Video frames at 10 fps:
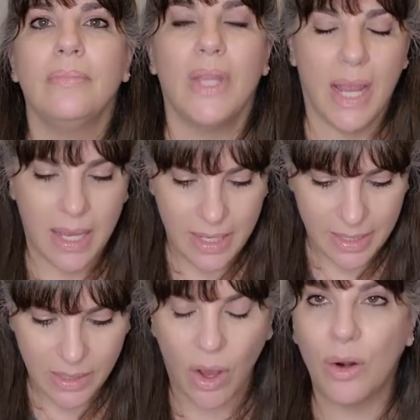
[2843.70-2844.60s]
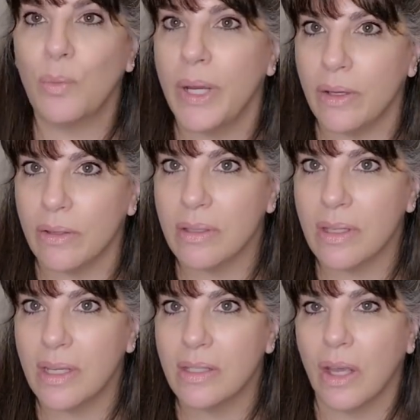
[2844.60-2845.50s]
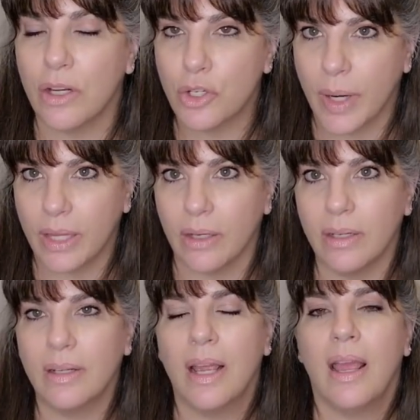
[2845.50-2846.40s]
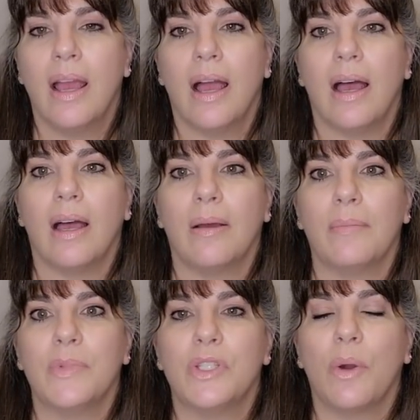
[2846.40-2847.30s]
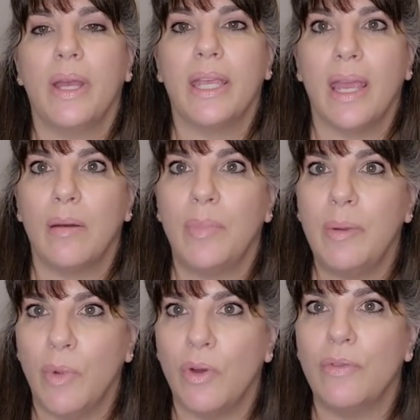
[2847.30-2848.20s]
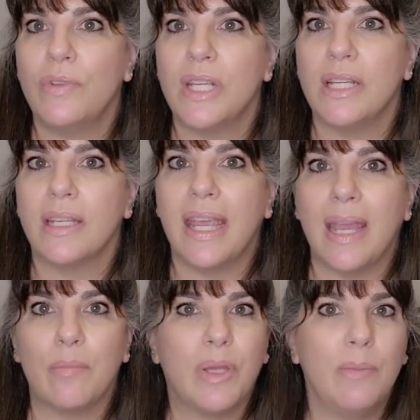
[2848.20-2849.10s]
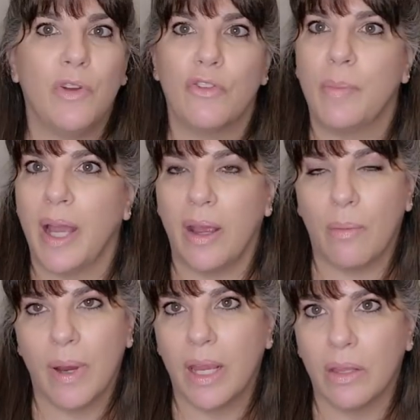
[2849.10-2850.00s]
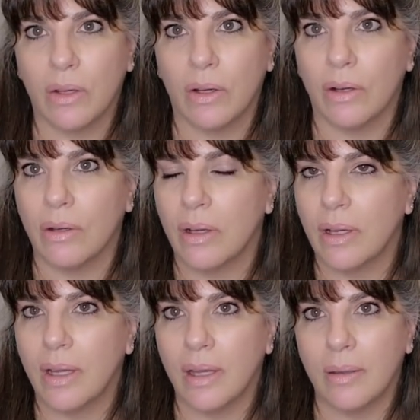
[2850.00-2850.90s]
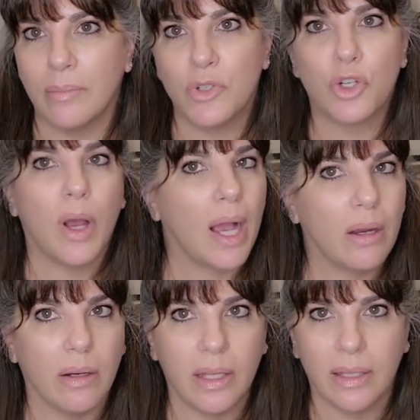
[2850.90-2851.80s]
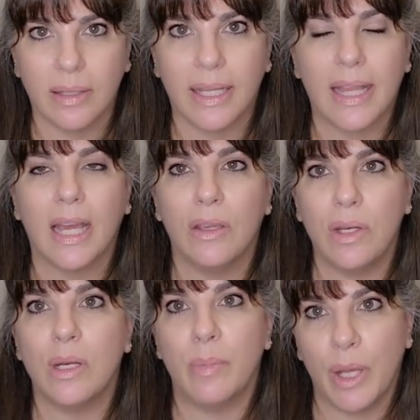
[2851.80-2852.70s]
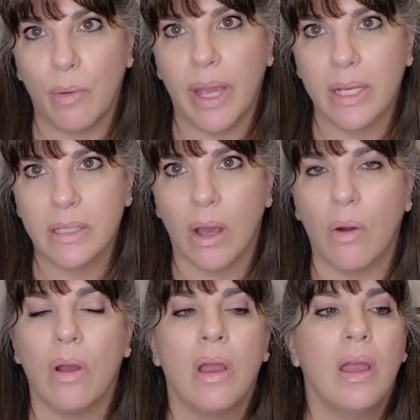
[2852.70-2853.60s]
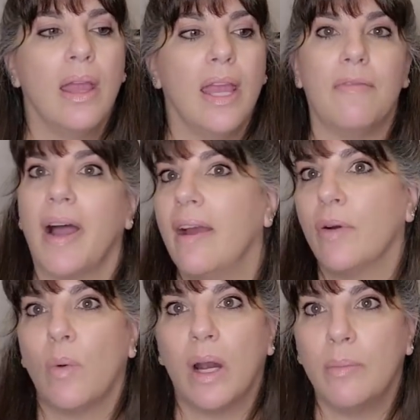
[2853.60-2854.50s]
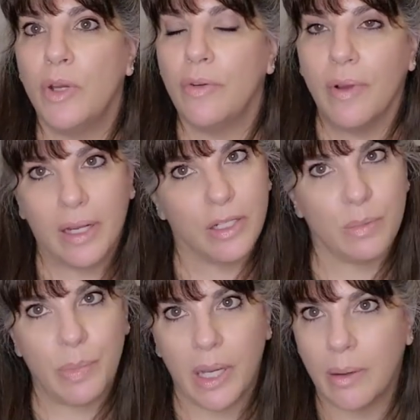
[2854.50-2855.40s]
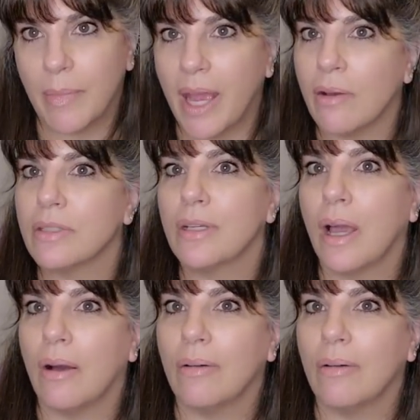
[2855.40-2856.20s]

It is on wheels. It's on a trailer. So it can be moved. It can't be moved by a regular truck or anything like that. You need a big rig. So if I ever want to move, I just pick up my house and go.